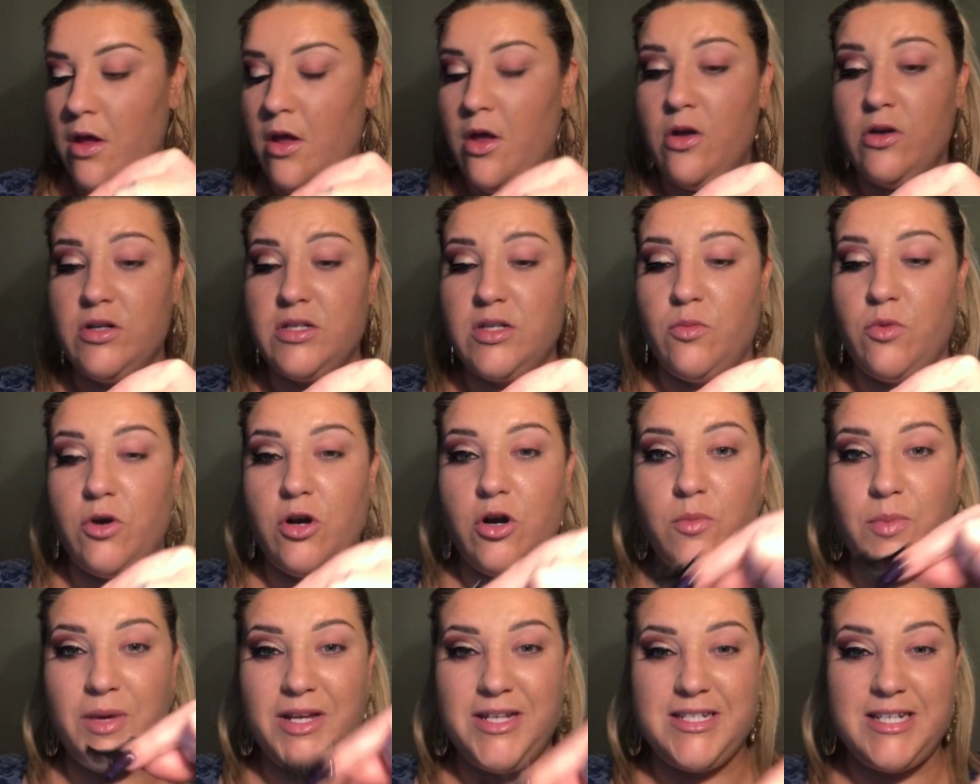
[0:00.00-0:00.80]
because I want
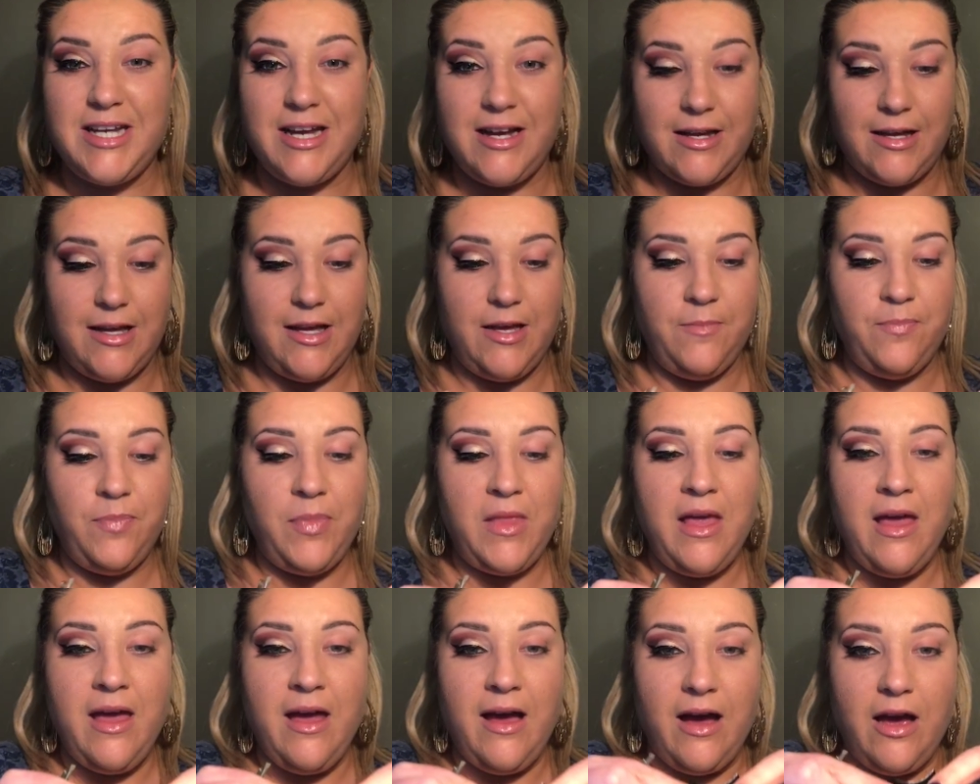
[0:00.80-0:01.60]
it to be tacky.
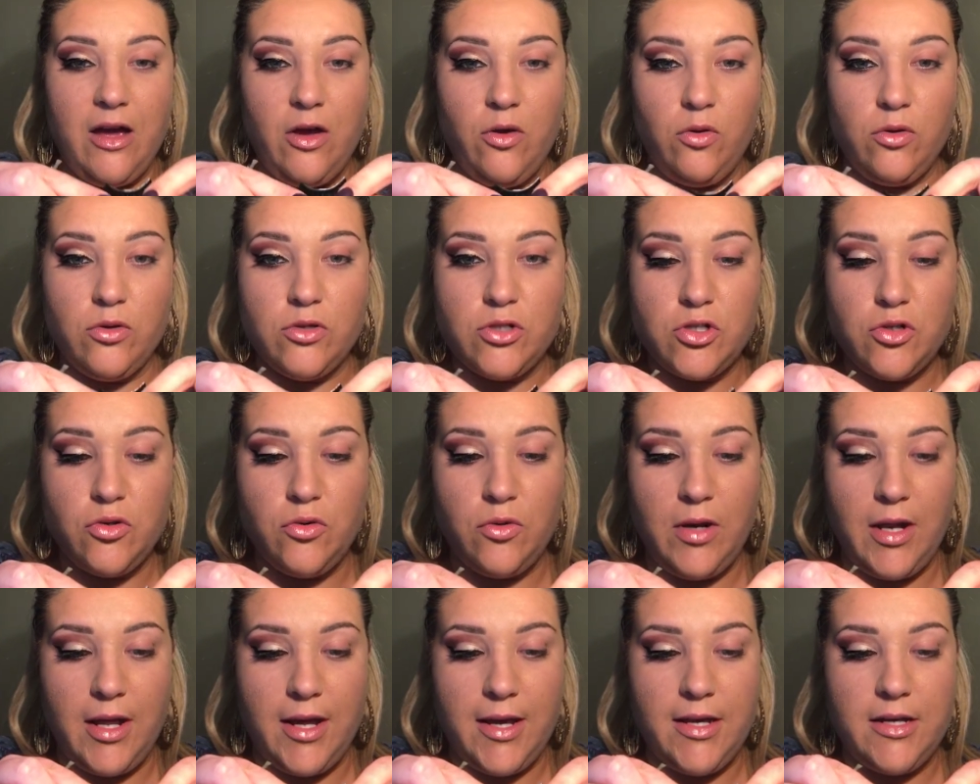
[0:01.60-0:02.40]
I also
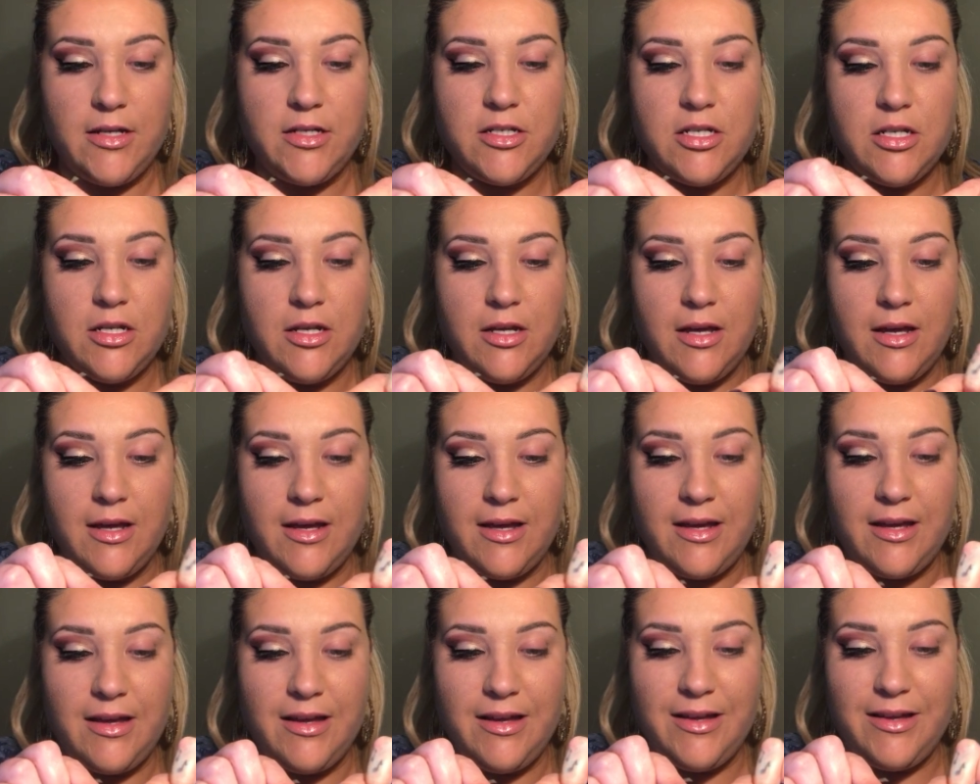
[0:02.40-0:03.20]
like to
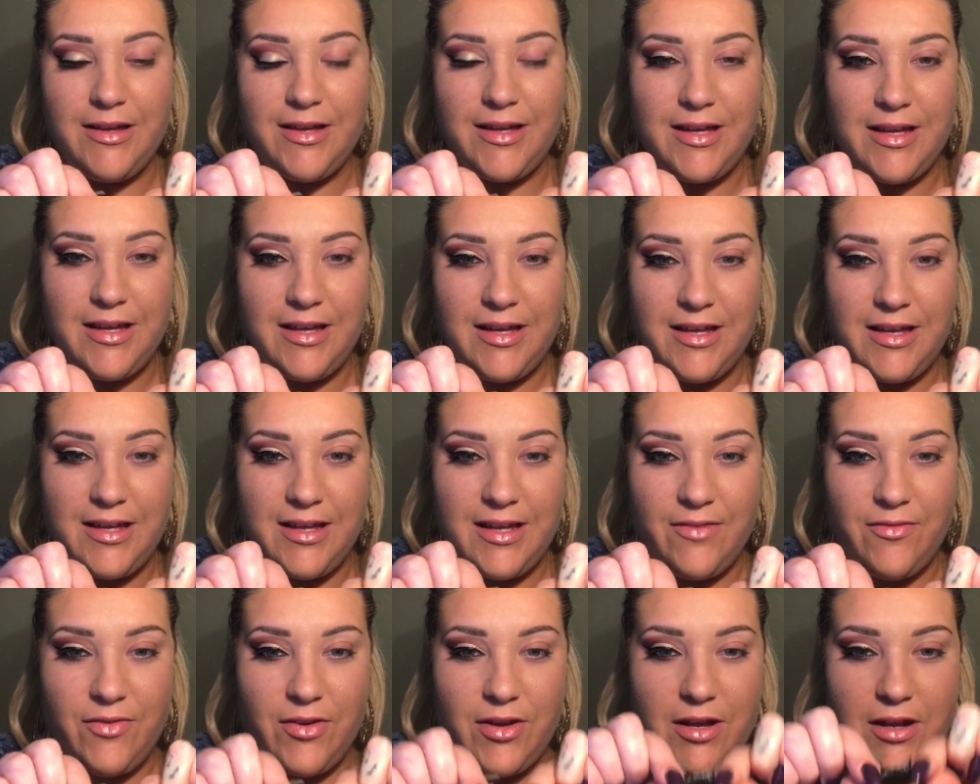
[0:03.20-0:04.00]

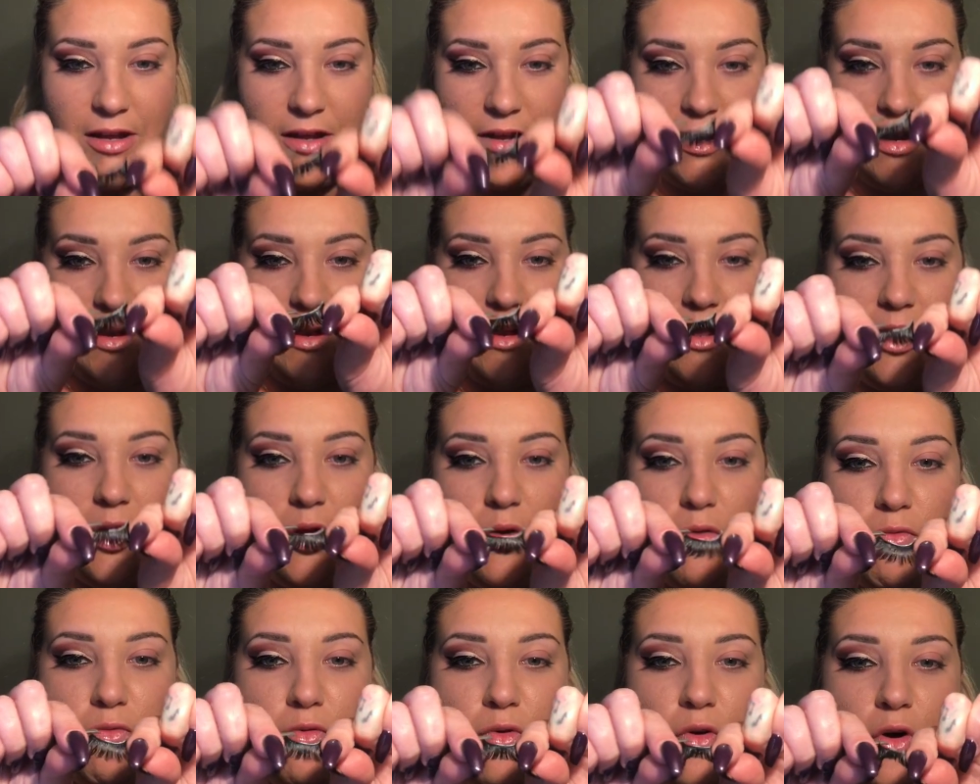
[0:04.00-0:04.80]
give it a
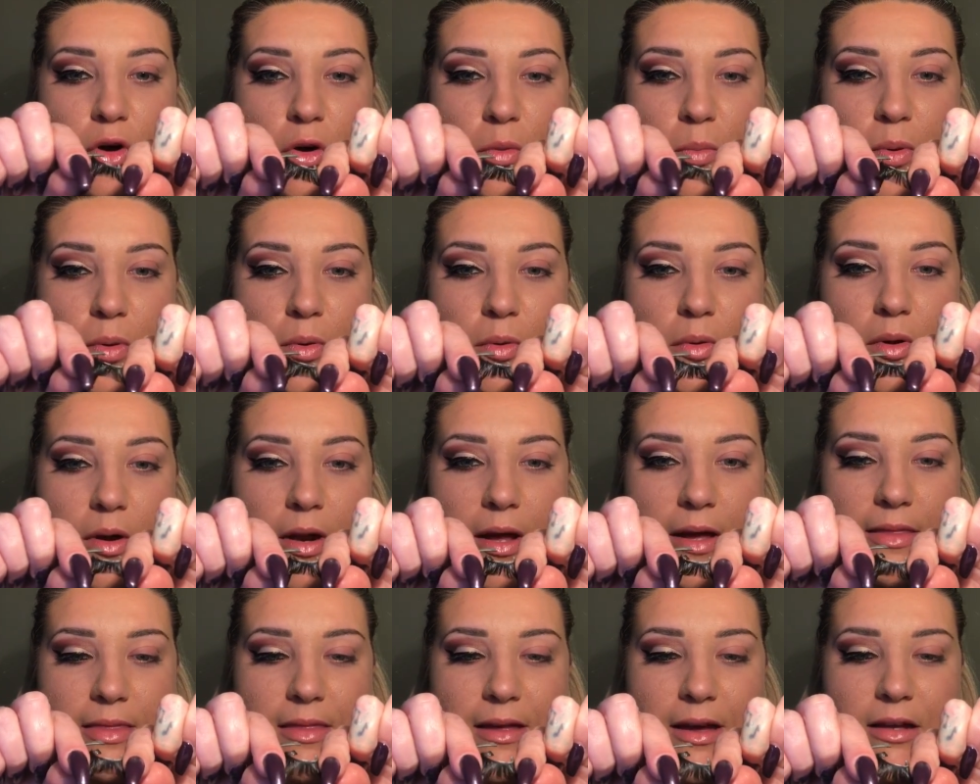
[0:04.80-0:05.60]
little rub
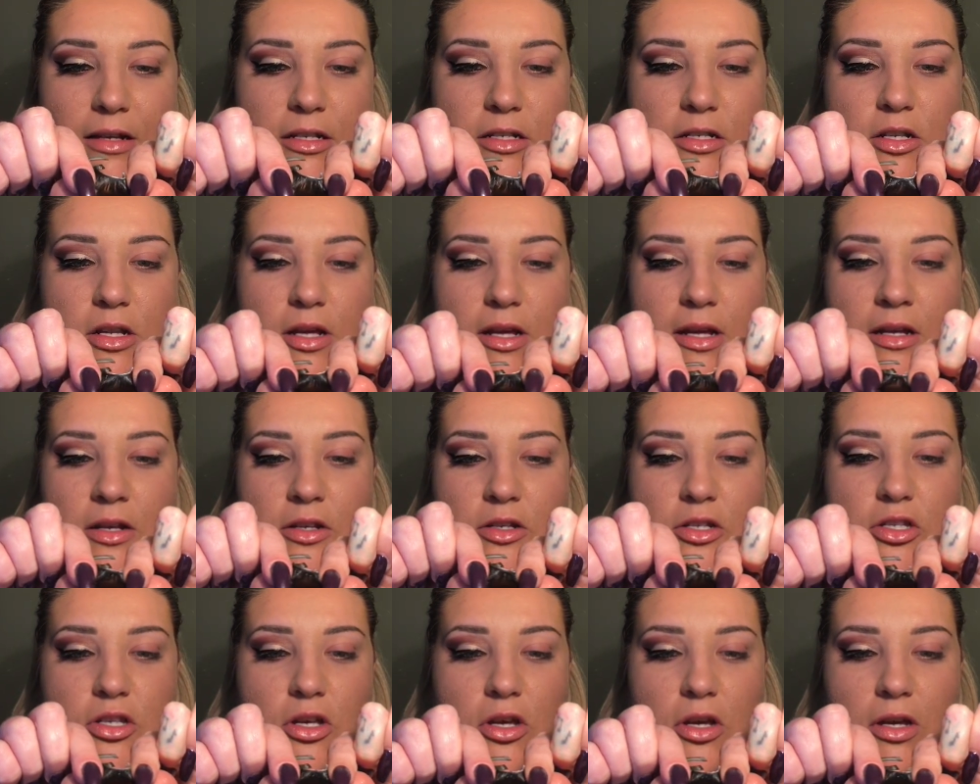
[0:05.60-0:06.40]
like that in
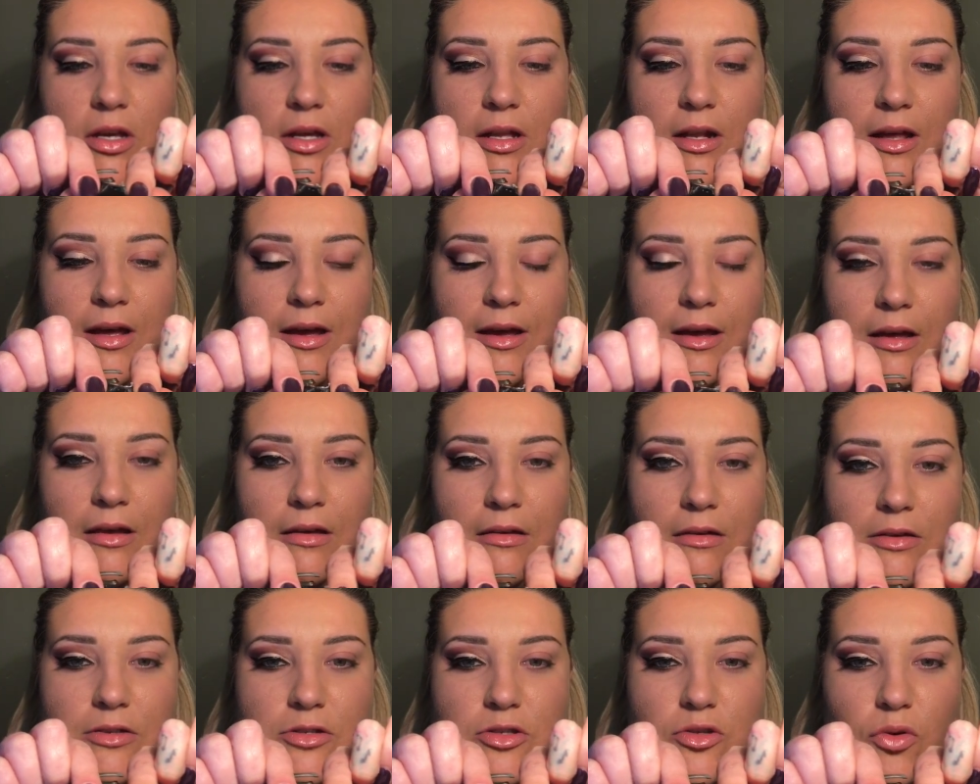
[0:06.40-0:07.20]
a circular
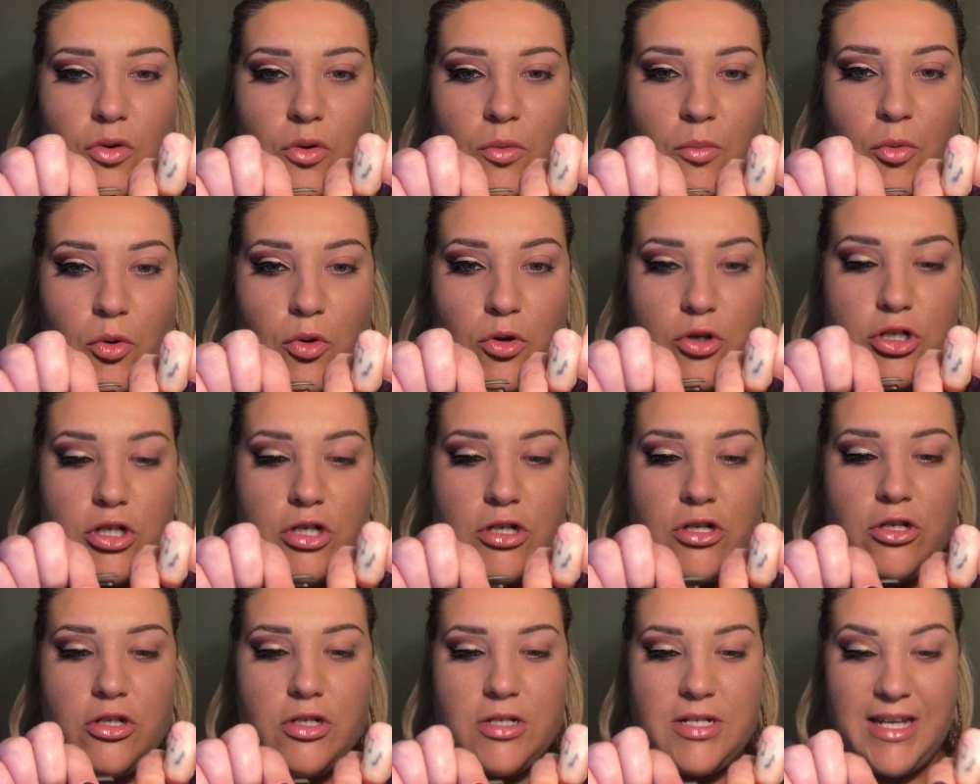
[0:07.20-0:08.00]
sort of
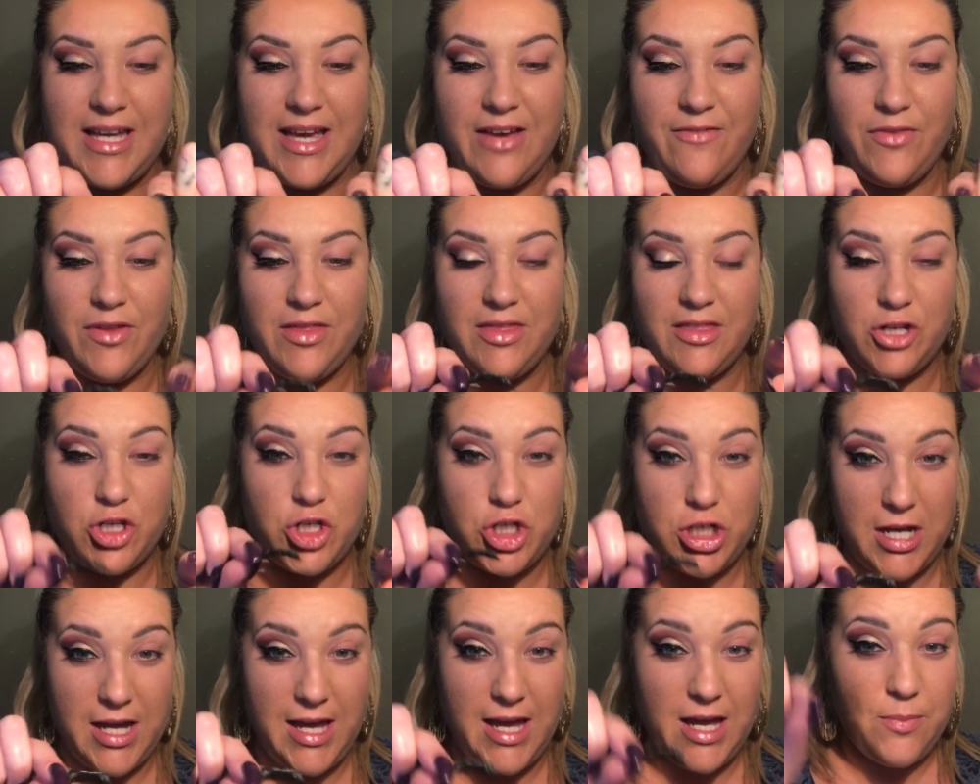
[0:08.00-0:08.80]
motion to give it the
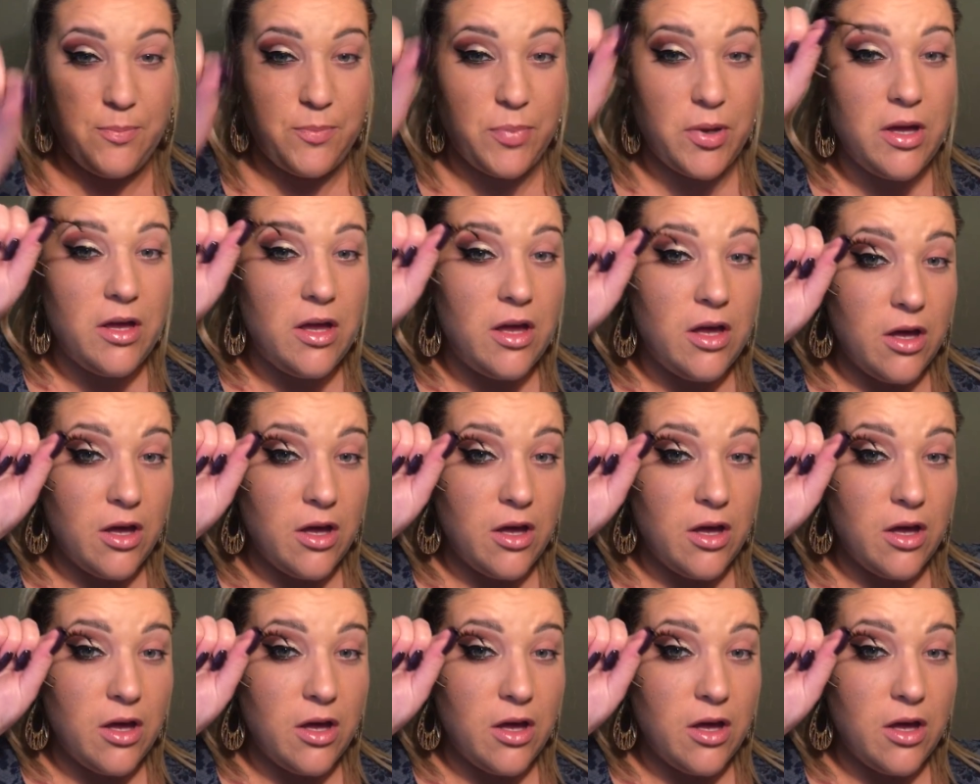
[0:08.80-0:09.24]
shape